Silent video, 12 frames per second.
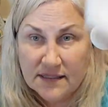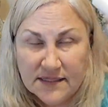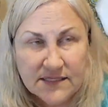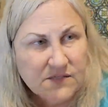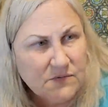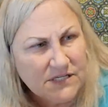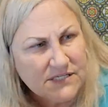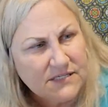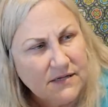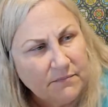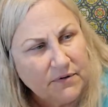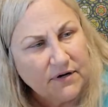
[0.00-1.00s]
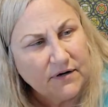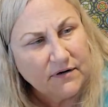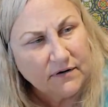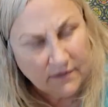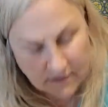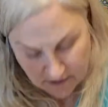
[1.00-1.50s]
This one is
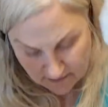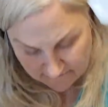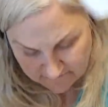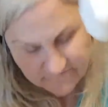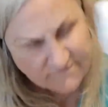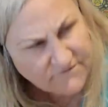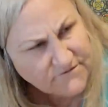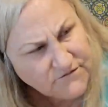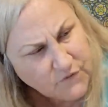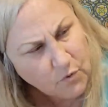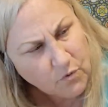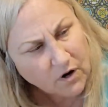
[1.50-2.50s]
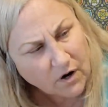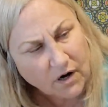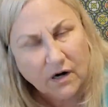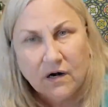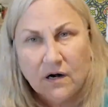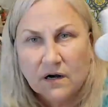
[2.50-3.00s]
number
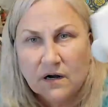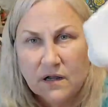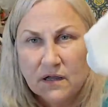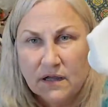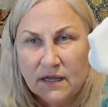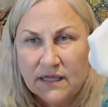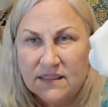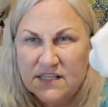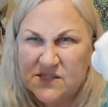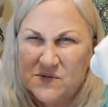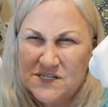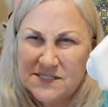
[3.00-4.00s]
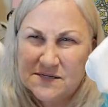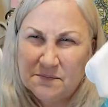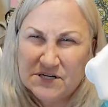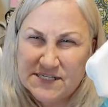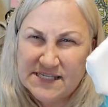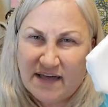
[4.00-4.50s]
four, and this one is number
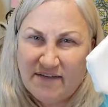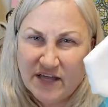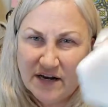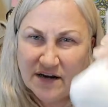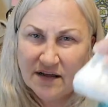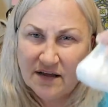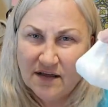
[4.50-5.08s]
seven.